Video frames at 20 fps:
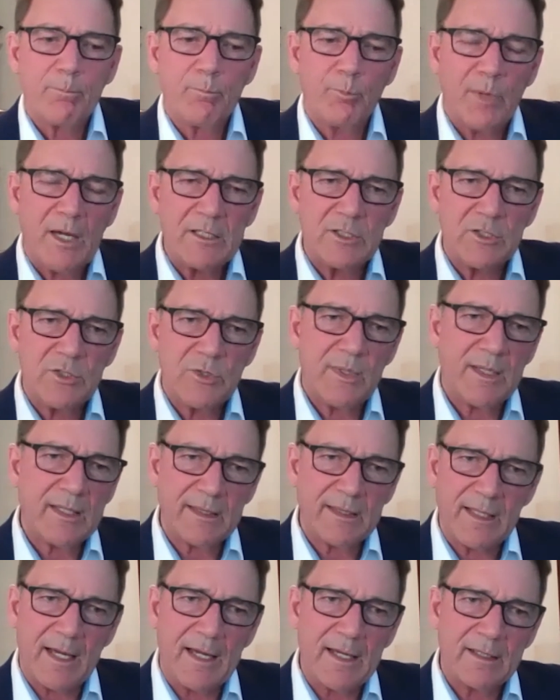By doing
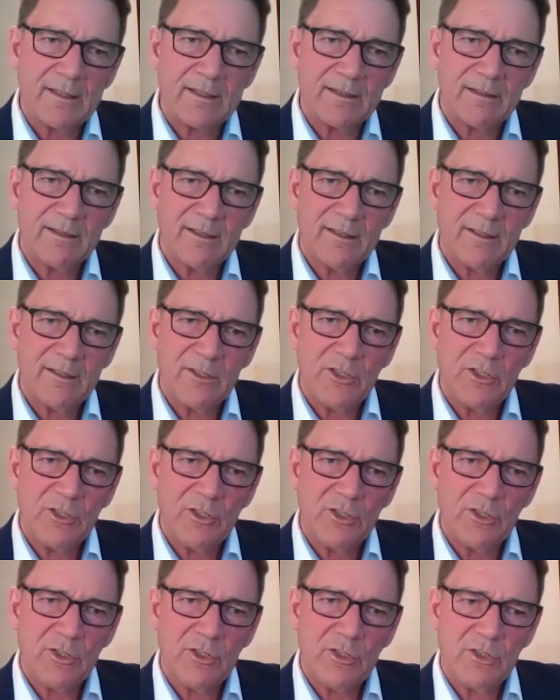that,
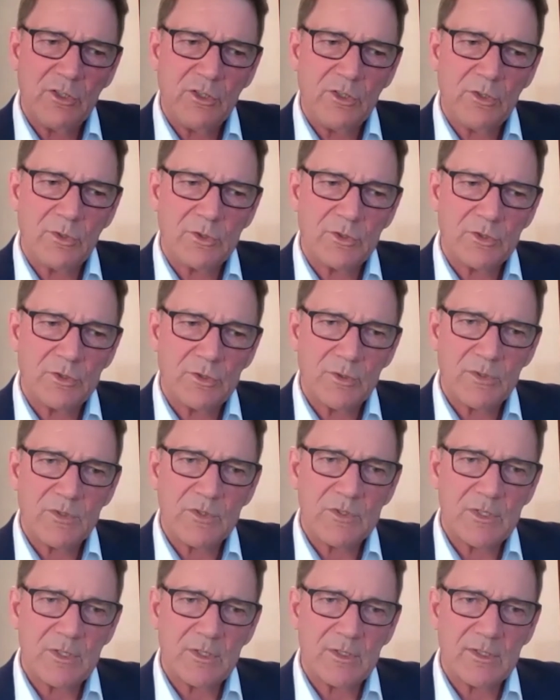you're
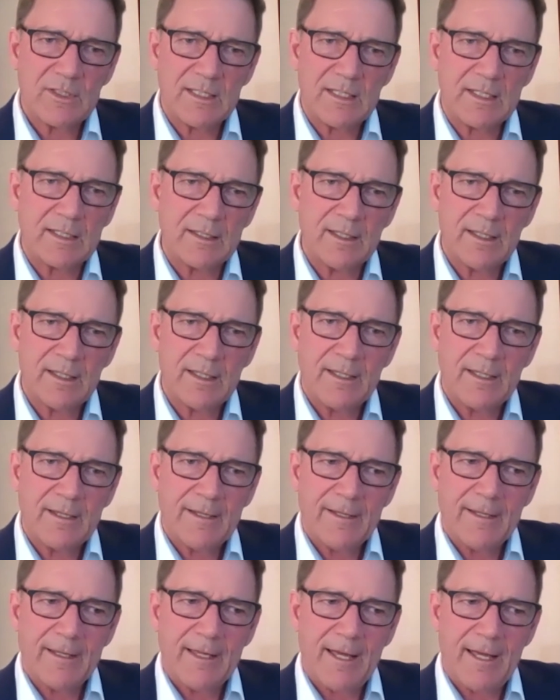short-circuiting
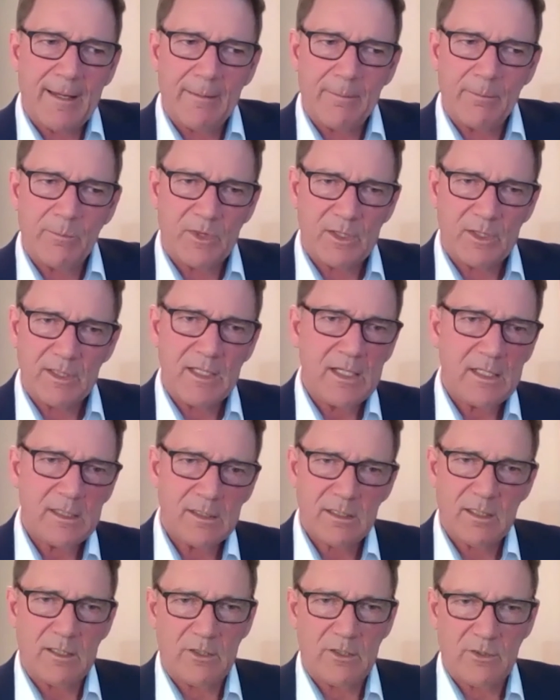the need
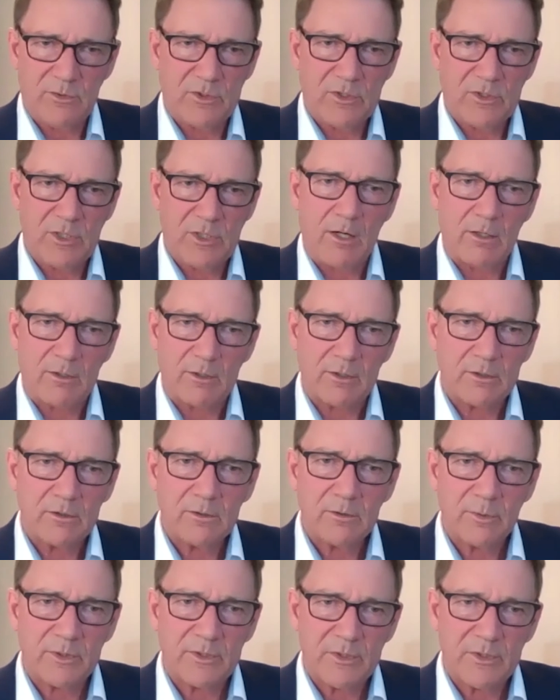to use charcoal,
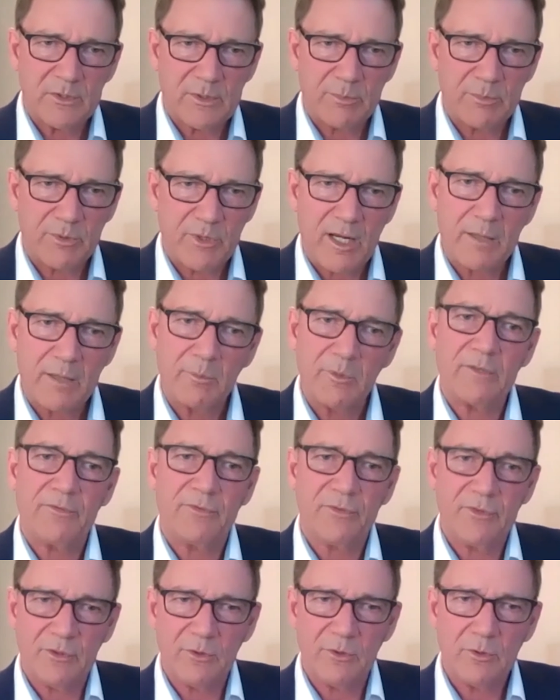which is a primary
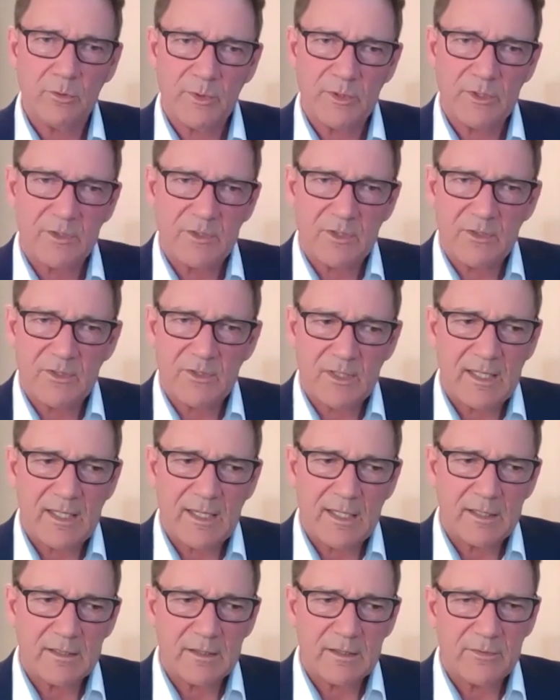fuel, which has
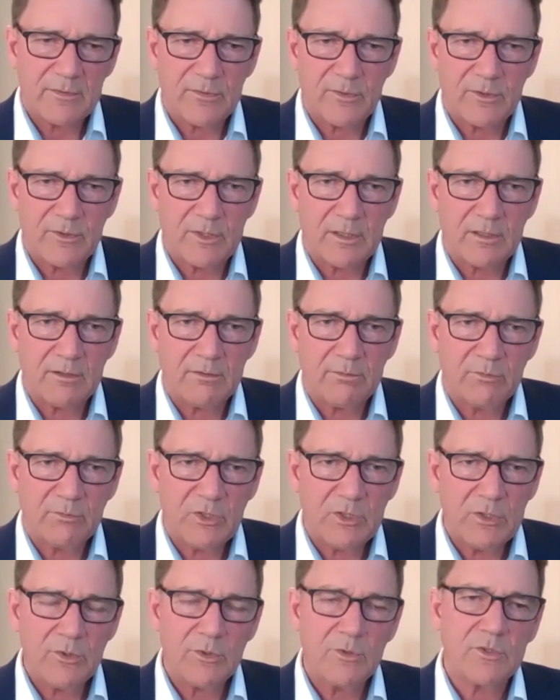accounted for the
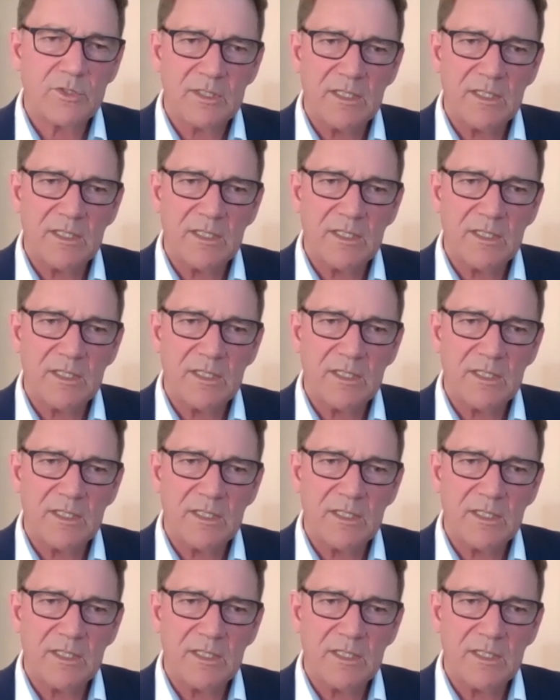huge